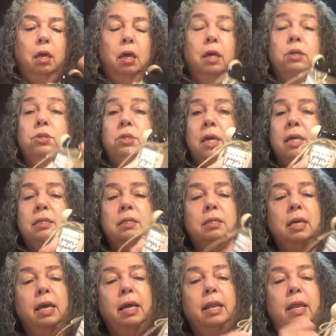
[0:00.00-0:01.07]

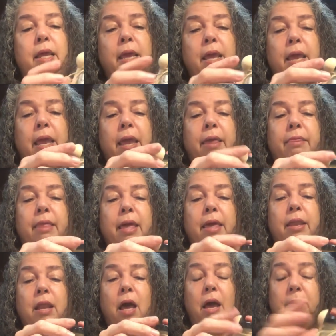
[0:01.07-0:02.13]
Adjust it, and
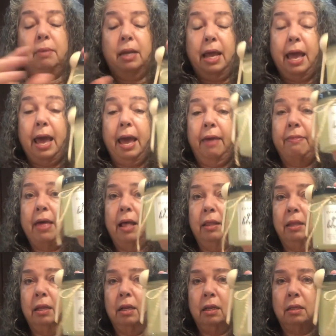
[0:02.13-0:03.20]
then I'm going to add
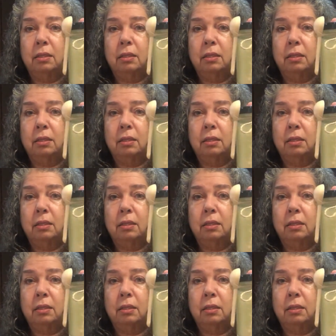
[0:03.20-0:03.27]
that little